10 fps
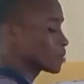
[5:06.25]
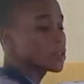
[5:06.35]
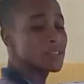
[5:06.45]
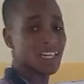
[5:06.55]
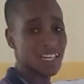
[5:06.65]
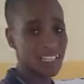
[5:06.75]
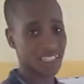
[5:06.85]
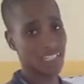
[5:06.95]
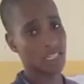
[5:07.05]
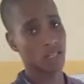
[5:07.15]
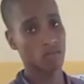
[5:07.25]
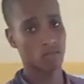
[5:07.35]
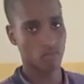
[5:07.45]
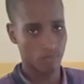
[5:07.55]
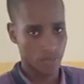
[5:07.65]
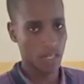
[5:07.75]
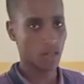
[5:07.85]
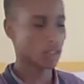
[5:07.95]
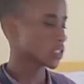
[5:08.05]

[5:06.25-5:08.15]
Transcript: Maybe in the next class I will break all